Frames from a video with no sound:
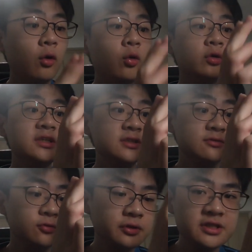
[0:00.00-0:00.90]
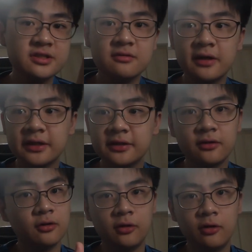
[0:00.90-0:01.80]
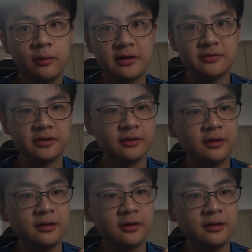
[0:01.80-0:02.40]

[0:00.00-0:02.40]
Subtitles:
this is a voltage divider, or whatever,